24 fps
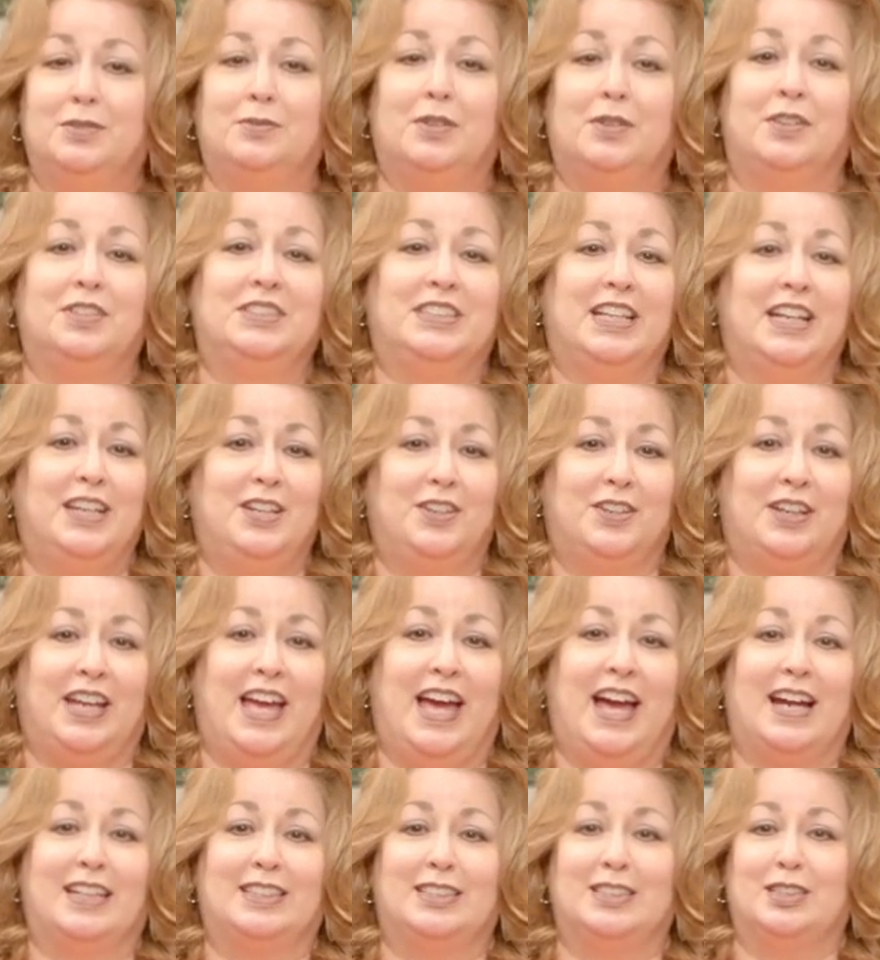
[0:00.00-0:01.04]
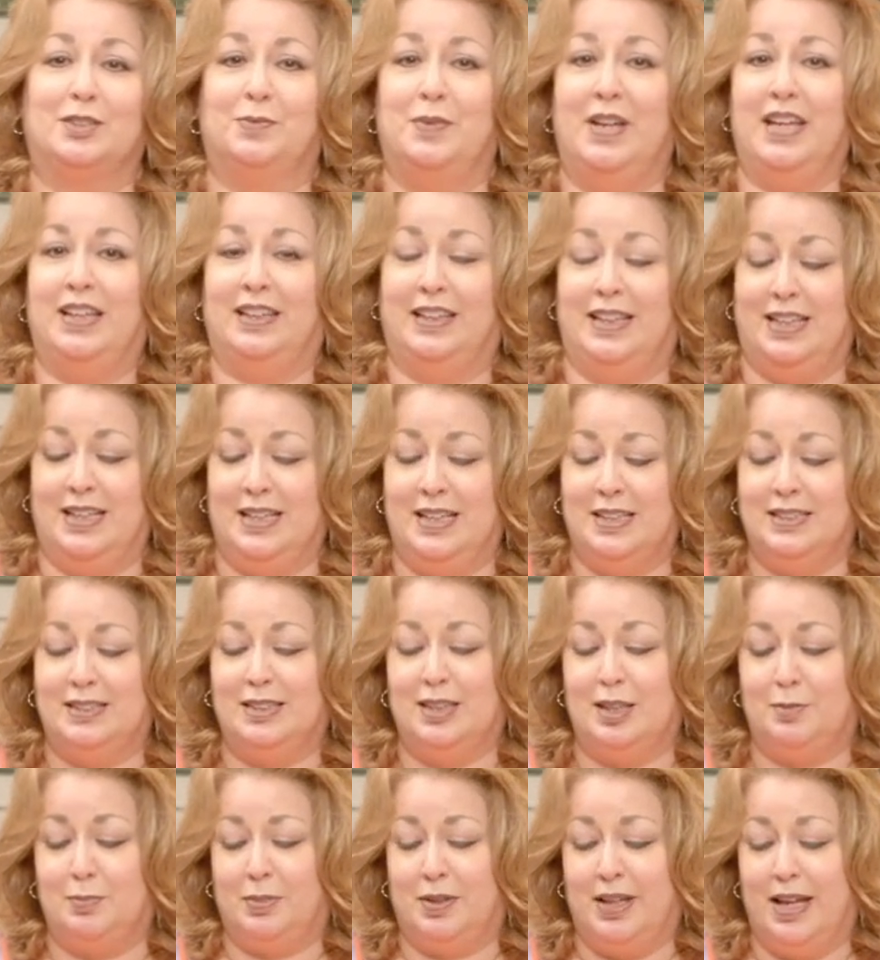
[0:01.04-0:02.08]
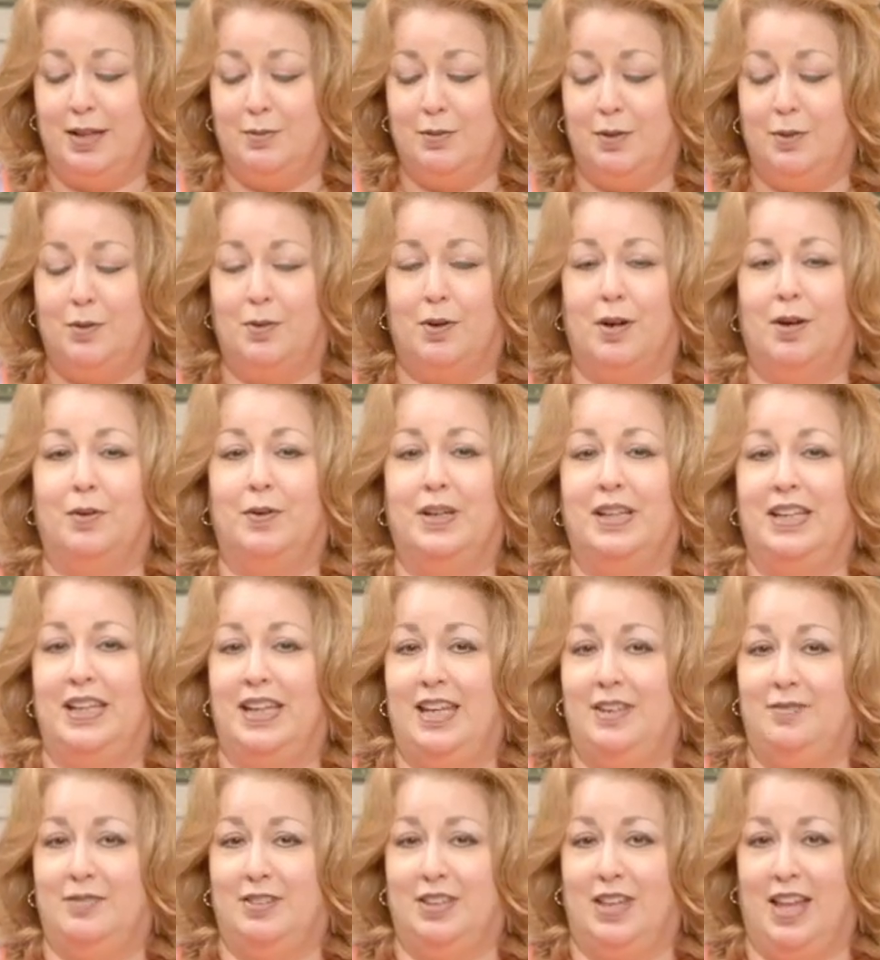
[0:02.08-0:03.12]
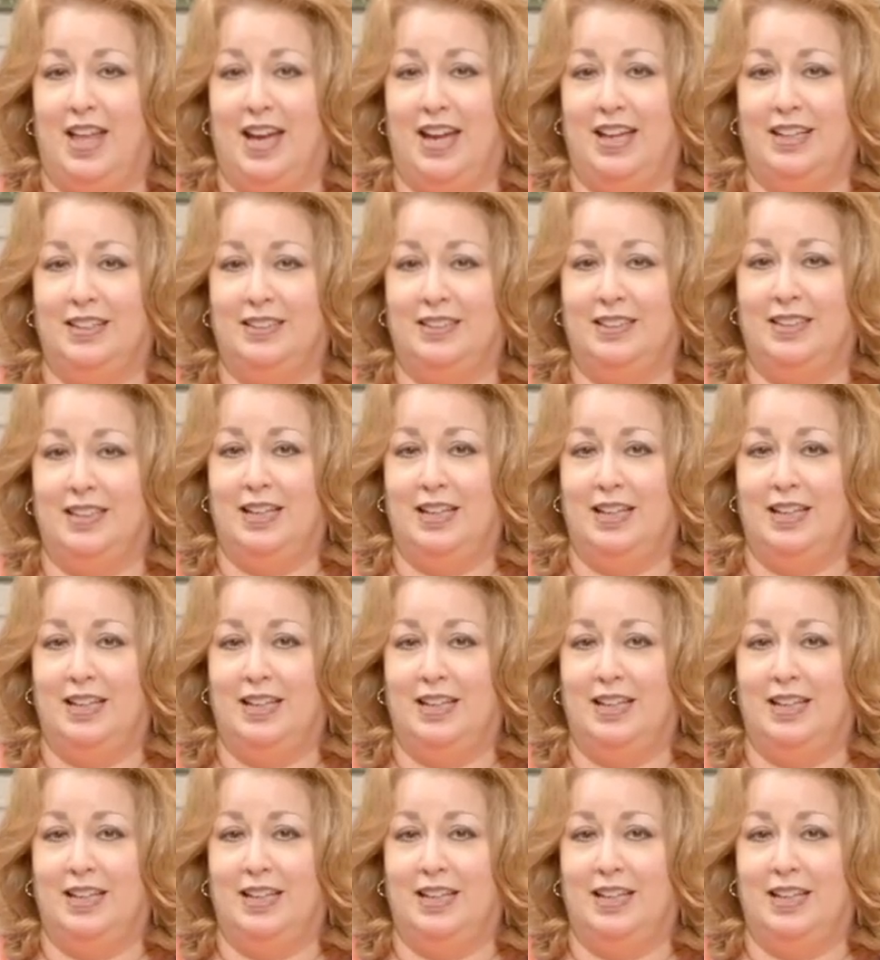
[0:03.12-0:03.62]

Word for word: to rotate your cactus weekly so the plant will grow in even light.